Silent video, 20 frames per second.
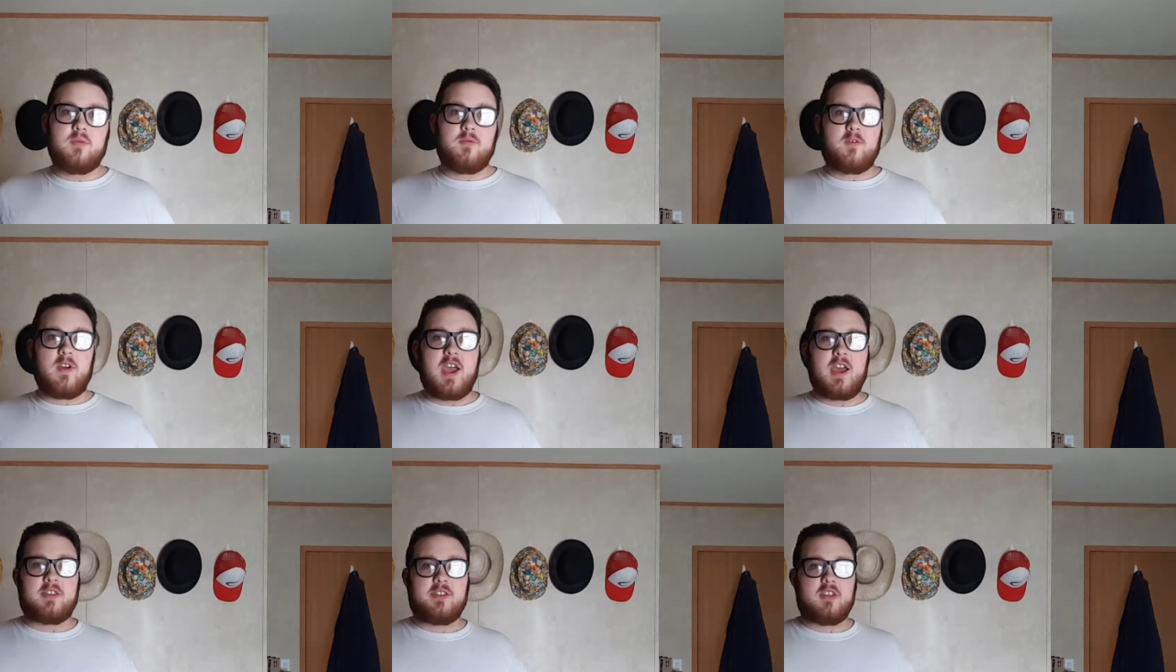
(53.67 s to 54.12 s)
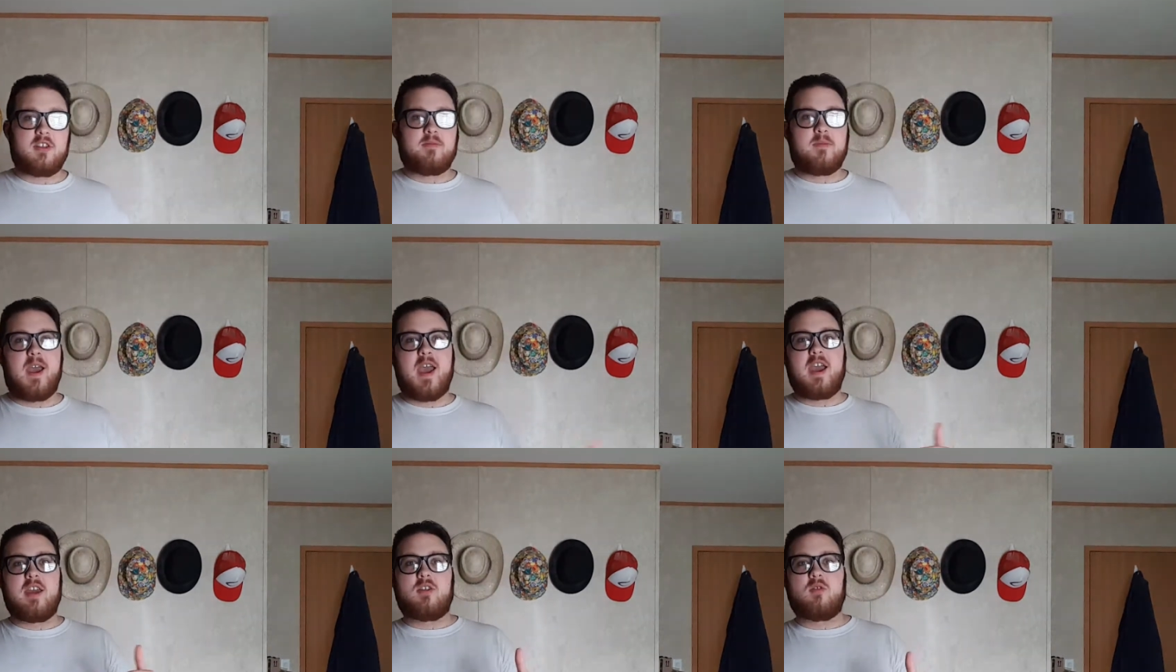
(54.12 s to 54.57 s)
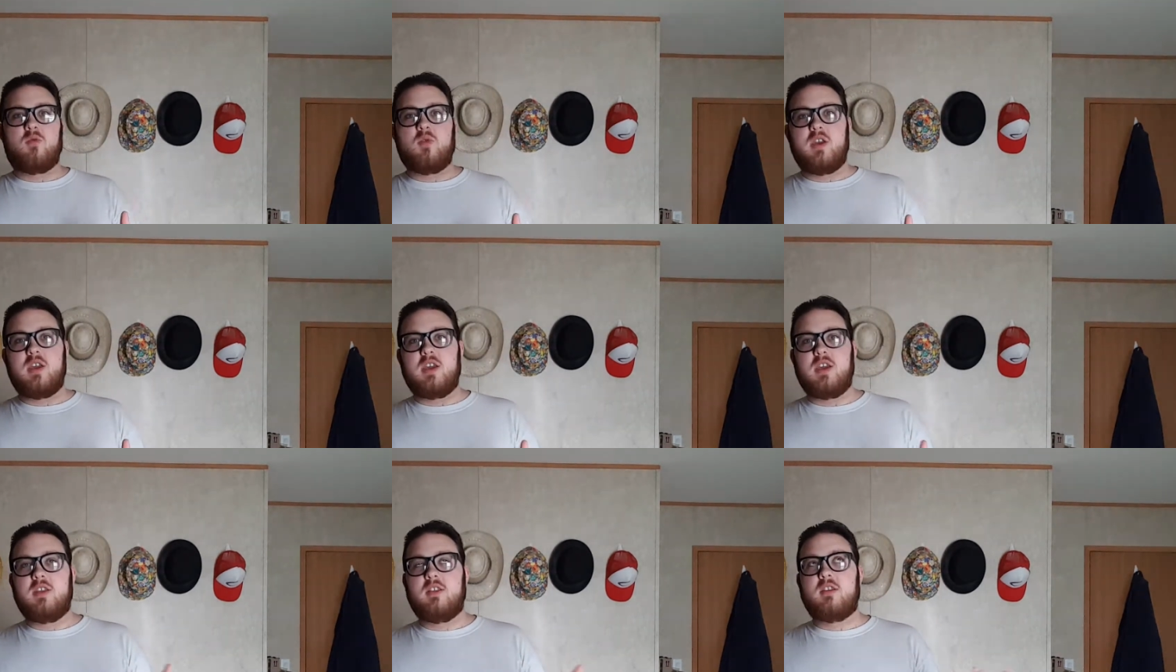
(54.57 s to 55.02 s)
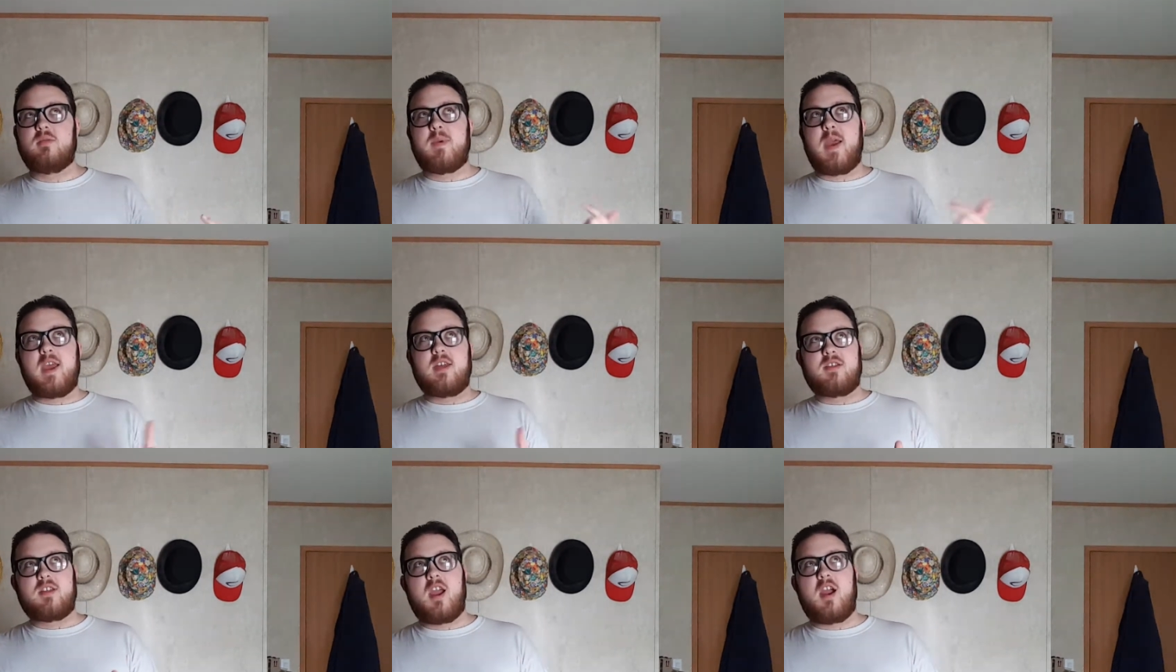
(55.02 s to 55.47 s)
In fact, this past weekend, this
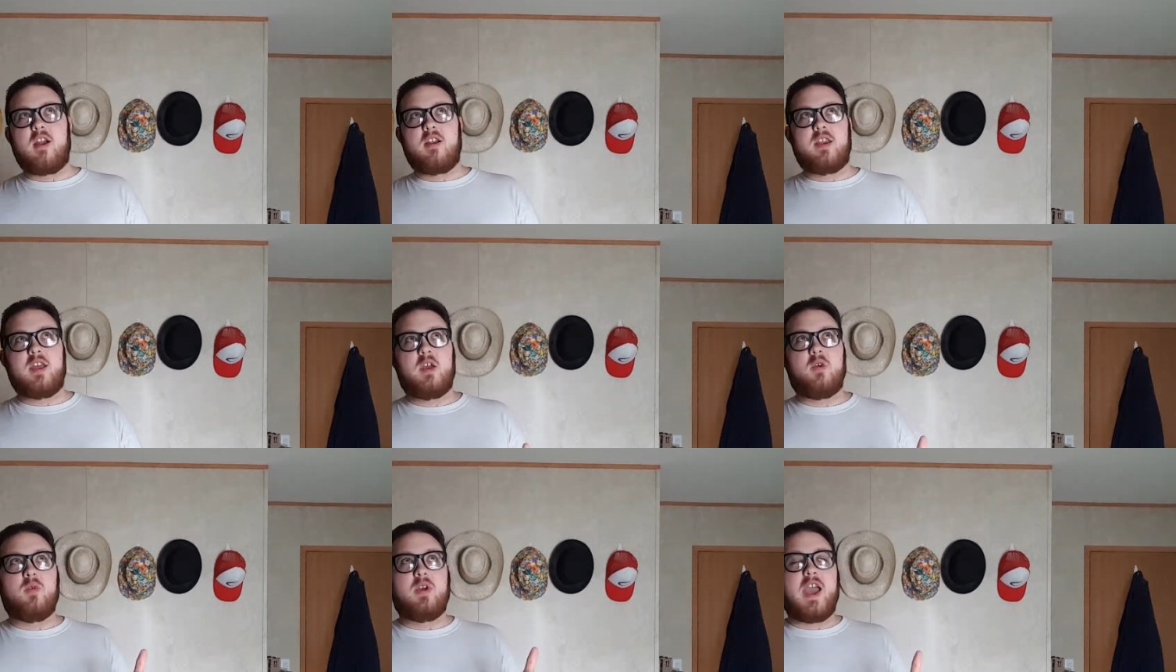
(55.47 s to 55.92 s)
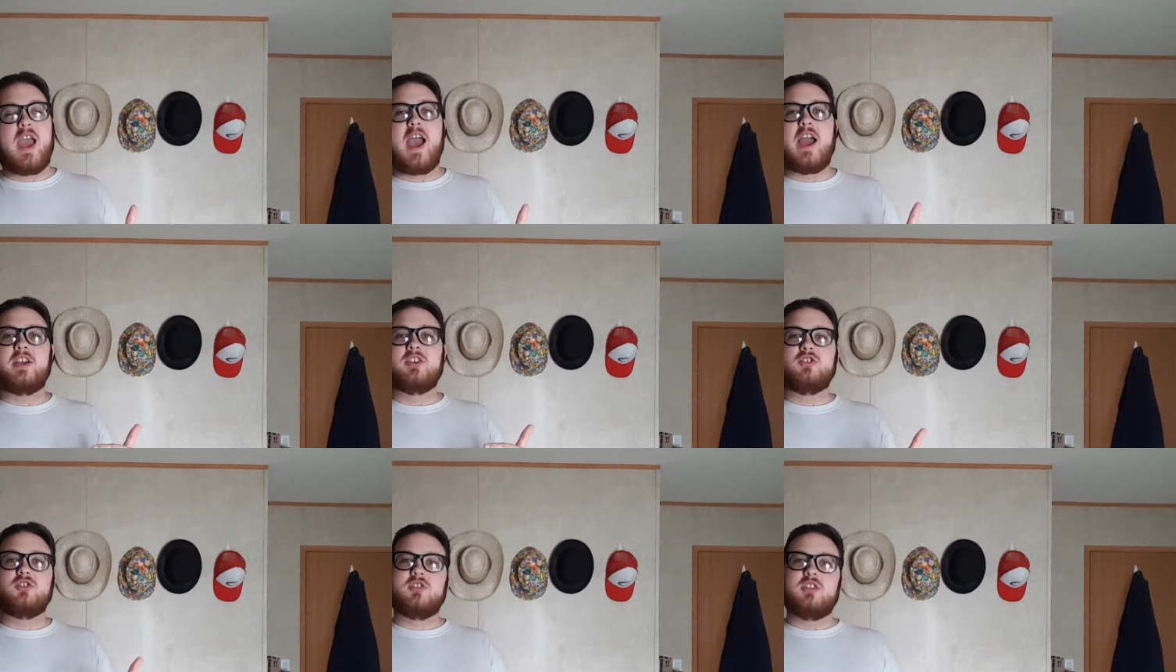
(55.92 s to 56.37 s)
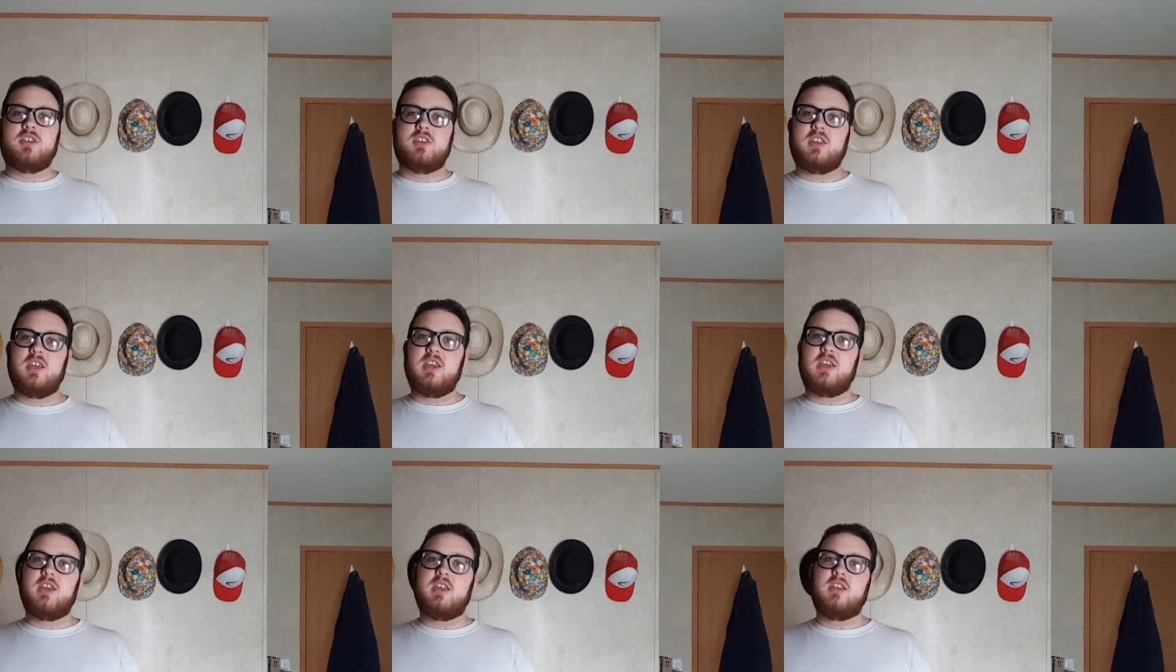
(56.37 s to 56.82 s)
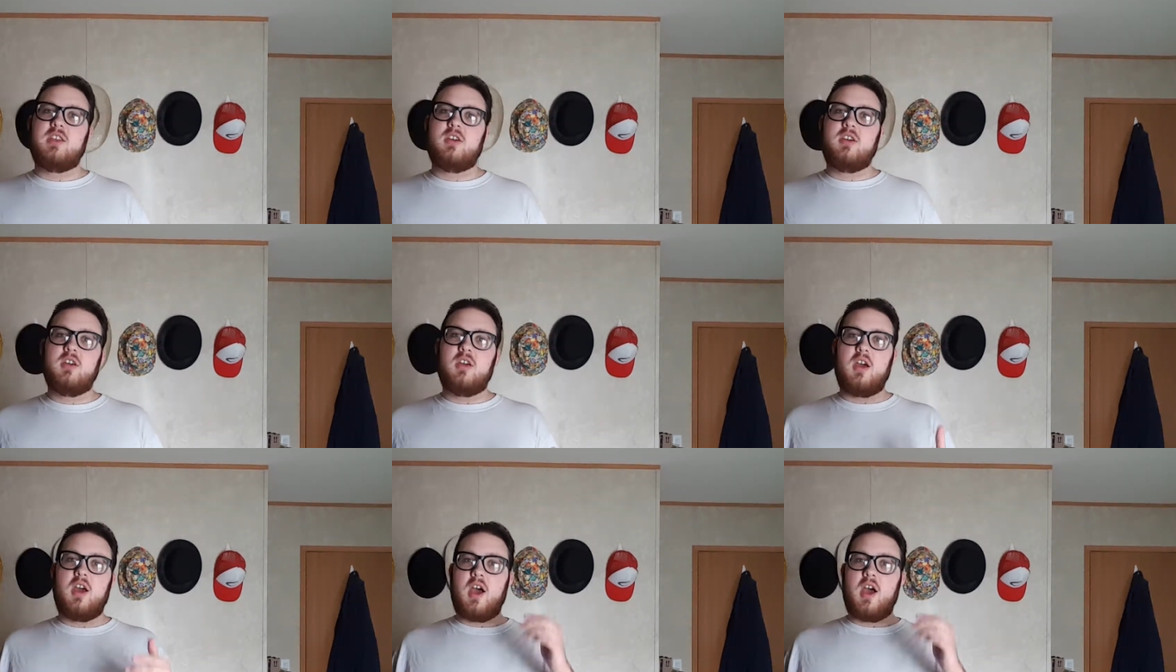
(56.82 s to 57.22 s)
past Saturday, we actually did